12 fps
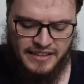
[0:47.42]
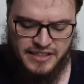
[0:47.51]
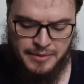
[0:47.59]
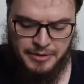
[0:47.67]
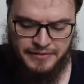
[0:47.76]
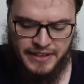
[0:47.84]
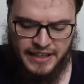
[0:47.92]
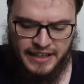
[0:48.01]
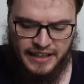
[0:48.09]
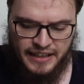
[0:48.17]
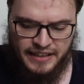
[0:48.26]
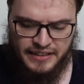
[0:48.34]
some of
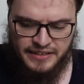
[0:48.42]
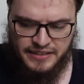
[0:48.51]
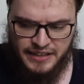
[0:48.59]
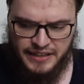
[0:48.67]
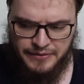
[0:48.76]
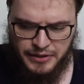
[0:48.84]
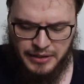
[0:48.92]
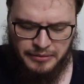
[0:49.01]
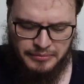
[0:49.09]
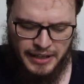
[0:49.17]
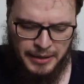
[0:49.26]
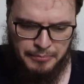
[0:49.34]
the
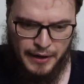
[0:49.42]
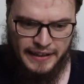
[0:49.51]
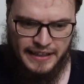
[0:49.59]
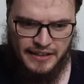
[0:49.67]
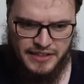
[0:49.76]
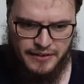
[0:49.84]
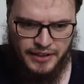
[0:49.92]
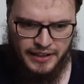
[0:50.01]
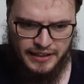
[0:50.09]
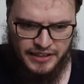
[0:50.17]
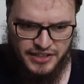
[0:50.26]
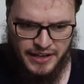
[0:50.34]
different like breakdowns of
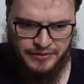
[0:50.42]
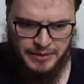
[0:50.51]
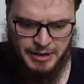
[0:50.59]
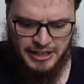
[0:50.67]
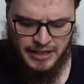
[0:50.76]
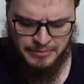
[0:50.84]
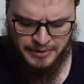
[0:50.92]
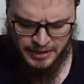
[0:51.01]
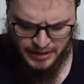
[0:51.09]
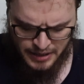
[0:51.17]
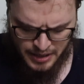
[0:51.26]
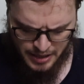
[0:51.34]
it in the Shafi'i madhab.
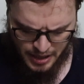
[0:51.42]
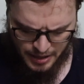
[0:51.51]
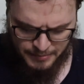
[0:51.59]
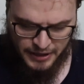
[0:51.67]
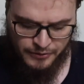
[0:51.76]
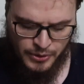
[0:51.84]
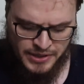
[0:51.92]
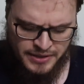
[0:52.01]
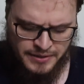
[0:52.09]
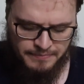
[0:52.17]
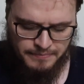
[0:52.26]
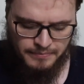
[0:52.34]
But of
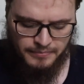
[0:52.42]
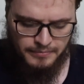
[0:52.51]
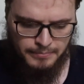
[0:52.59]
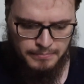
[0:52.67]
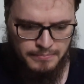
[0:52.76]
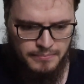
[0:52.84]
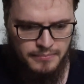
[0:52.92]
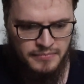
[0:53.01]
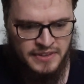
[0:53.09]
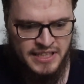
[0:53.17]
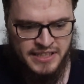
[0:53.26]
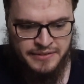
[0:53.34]
course,
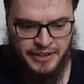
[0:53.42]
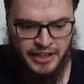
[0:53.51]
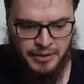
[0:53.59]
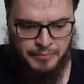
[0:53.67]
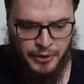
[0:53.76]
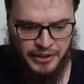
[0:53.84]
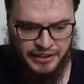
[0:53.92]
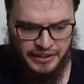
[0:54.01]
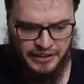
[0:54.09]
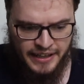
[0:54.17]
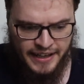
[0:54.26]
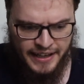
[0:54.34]
this is very
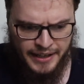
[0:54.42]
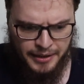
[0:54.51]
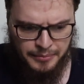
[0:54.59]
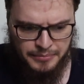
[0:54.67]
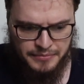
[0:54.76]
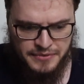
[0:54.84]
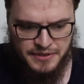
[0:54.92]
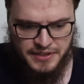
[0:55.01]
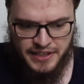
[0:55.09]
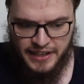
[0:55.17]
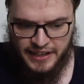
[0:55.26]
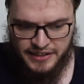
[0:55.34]
important
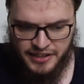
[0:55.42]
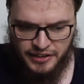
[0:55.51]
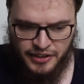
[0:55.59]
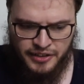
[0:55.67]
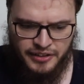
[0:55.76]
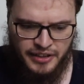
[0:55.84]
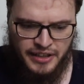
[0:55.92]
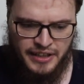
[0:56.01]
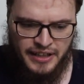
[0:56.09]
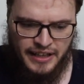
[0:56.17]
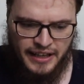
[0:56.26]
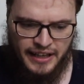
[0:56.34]
to learn.
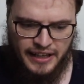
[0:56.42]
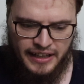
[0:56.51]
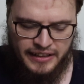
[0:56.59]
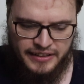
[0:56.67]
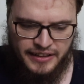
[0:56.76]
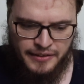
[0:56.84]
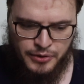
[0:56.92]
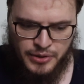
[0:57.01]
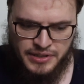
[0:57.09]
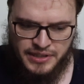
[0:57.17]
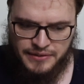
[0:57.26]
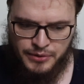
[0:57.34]
And of
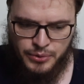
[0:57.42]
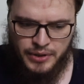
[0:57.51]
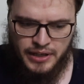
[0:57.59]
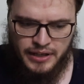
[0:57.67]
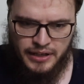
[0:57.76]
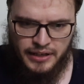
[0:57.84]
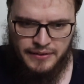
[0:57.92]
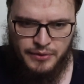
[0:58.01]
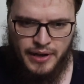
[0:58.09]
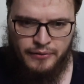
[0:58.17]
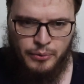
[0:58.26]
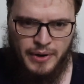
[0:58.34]
course, if you
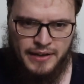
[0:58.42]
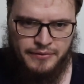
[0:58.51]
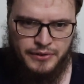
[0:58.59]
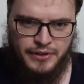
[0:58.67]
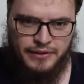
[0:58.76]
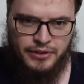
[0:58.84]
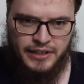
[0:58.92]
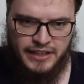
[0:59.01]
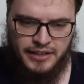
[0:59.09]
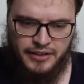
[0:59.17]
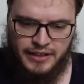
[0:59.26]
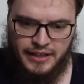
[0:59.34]
have a wife and you ever
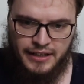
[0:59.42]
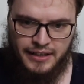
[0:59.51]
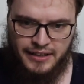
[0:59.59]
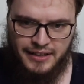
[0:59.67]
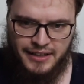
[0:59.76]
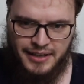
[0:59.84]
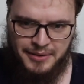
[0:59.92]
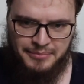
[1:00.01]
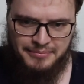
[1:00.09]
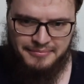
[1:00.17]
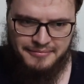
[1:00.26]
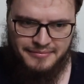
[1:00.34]
need her to
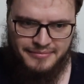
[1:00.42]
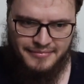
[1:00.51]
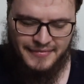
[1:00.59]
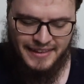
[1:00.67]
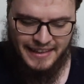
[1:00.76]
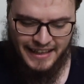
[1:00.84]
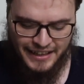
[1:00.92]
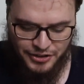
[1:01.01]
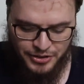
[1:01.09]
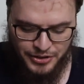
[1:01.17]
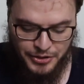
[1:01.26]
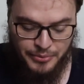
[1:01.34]

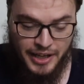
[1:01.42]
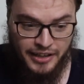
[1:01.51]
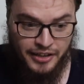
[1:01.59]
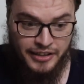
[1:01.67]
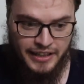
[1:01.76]
you want her